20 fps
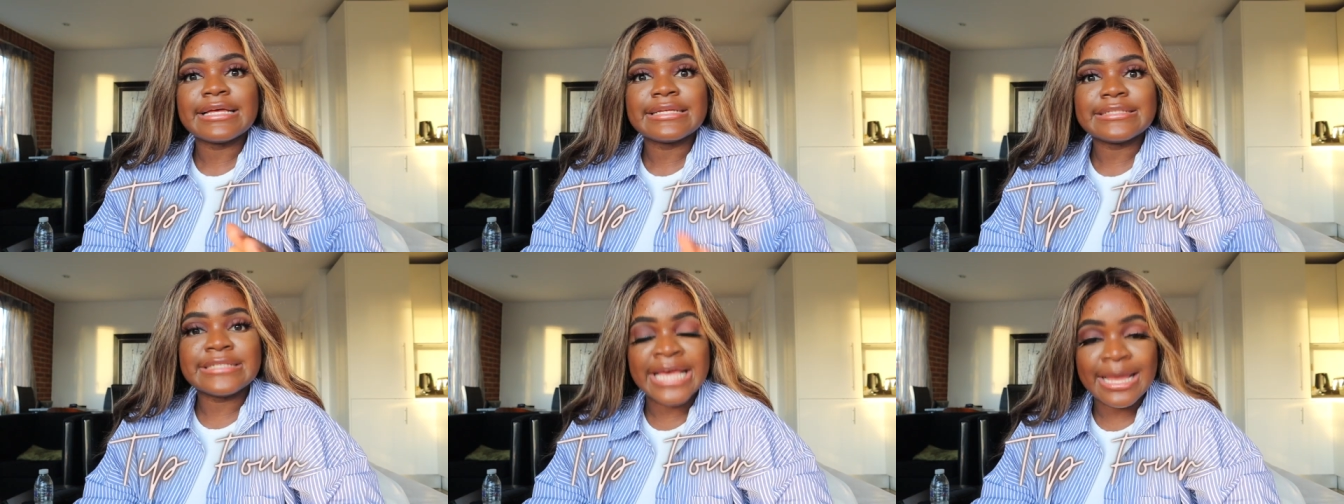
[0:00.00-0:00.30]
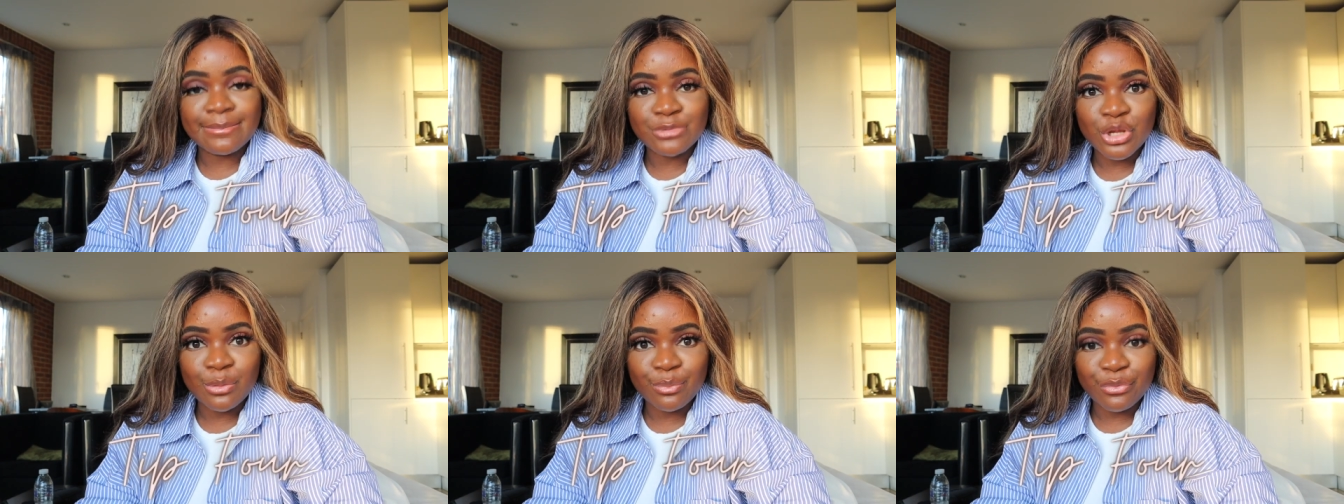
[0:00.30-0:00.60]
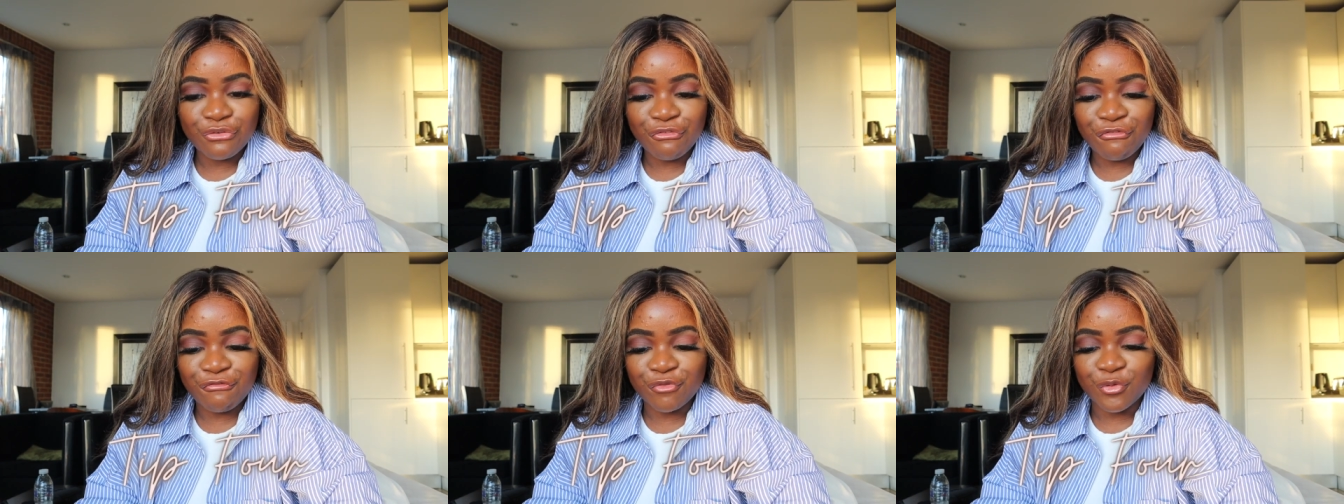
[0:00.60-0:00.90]
Tip
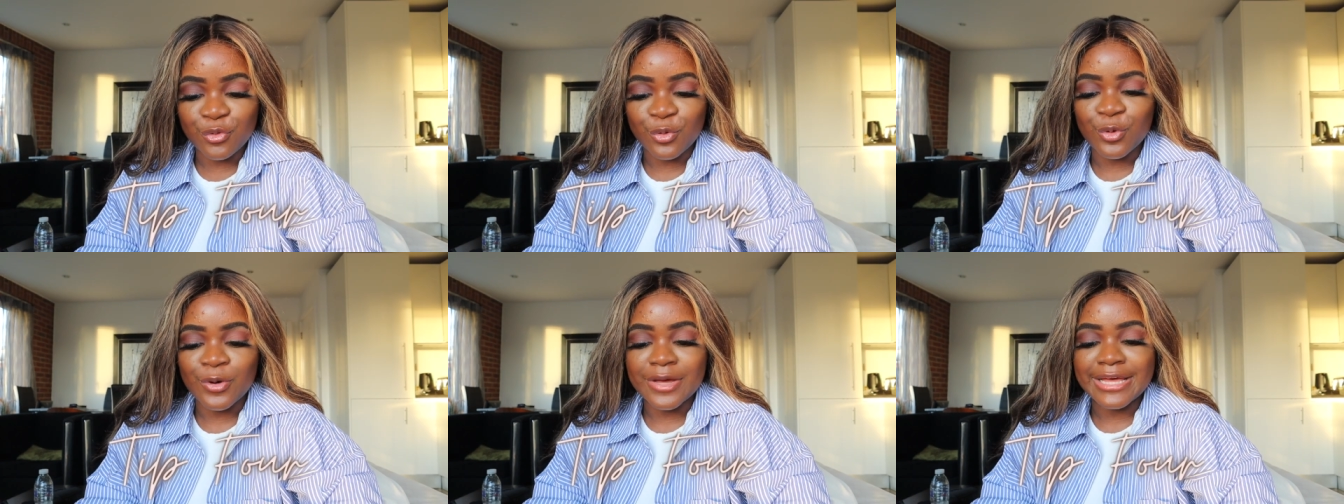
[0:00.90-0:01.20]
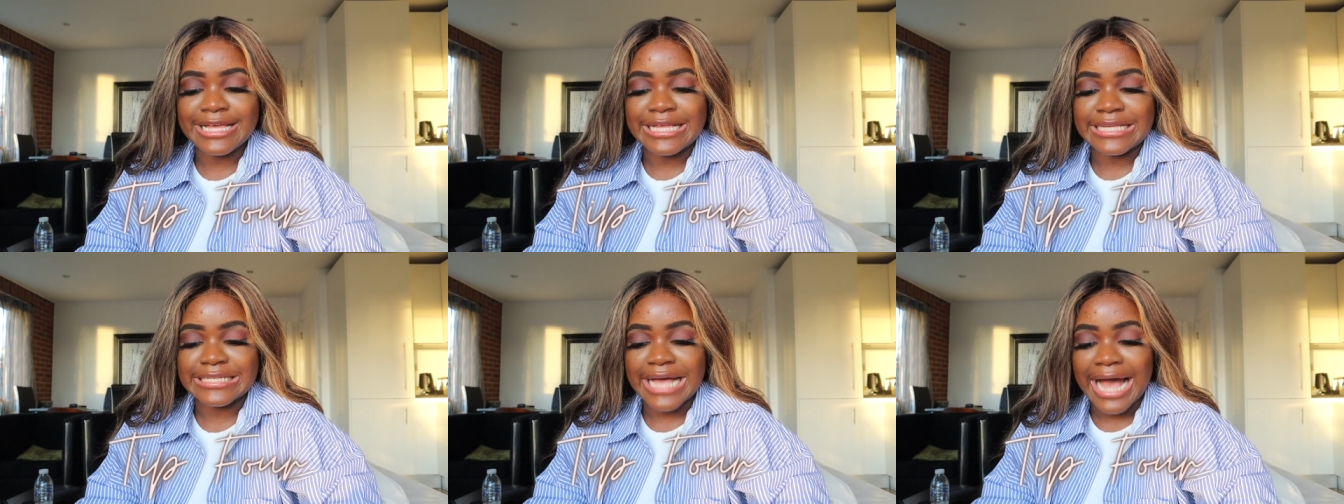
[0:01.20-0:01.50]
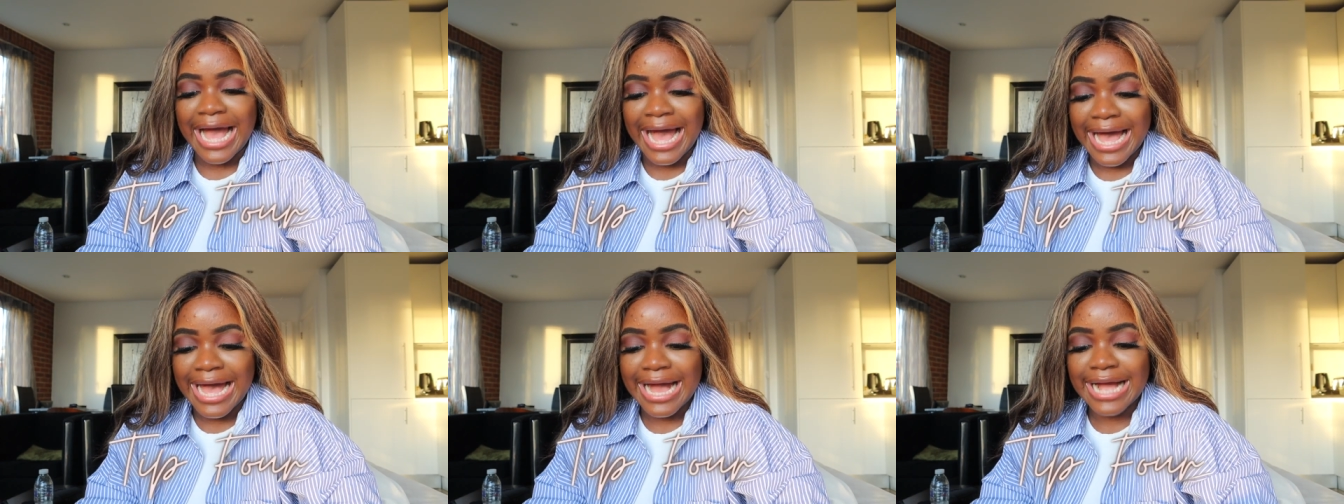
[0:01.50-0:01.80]
number four is
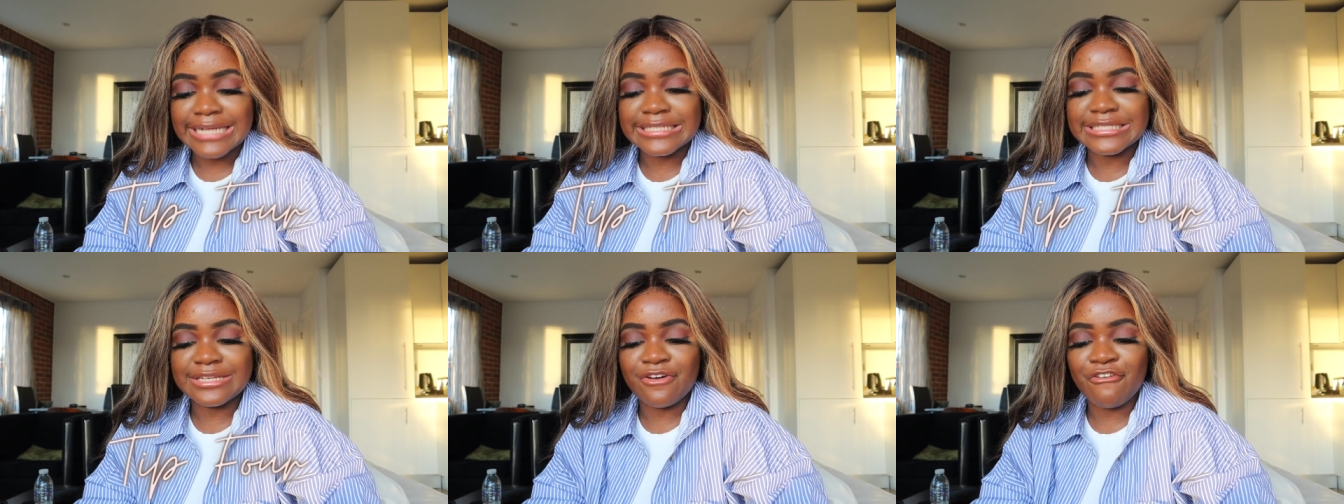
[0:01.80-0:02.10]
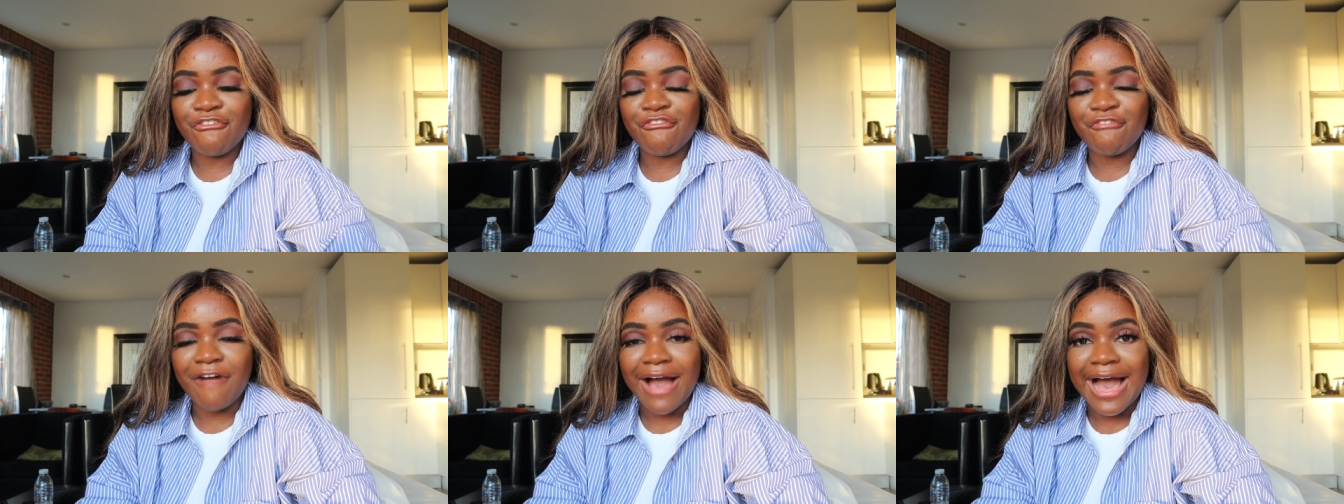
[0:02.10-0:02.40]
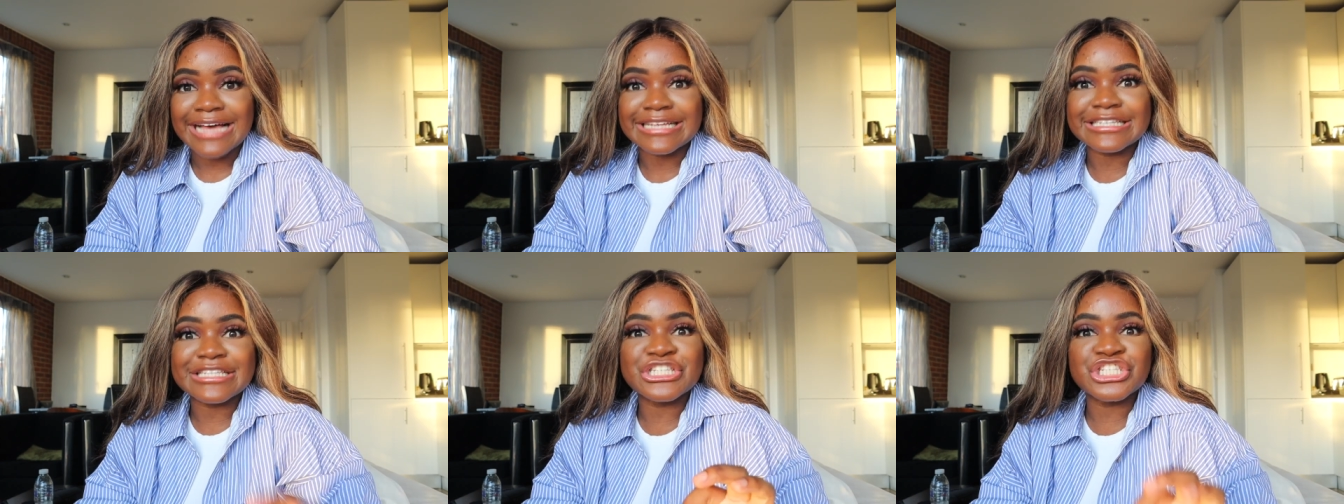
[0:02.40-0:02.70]
act
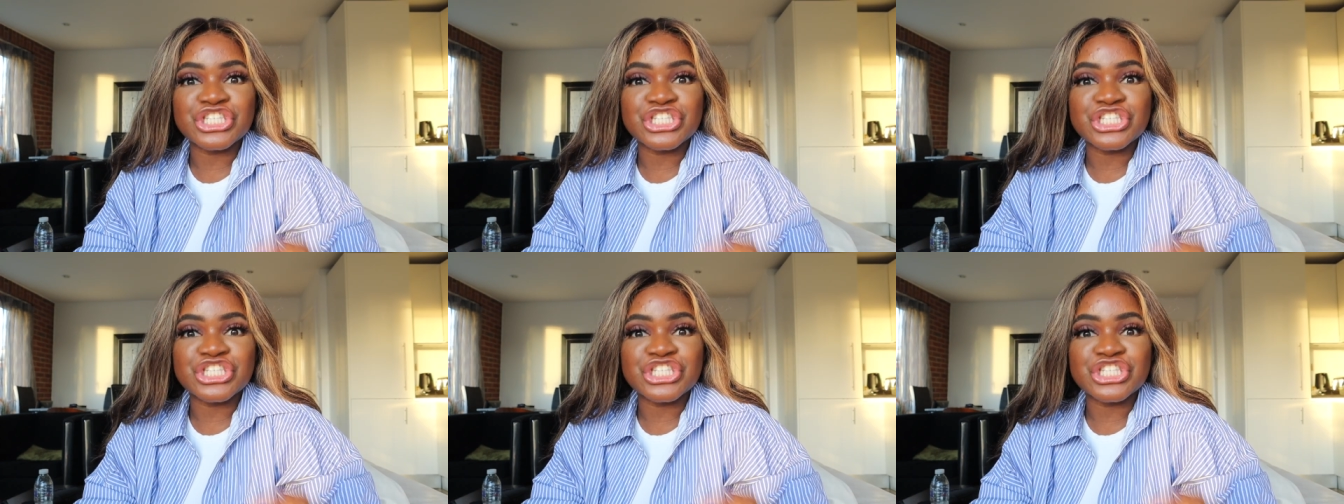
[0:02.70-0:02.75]
fast.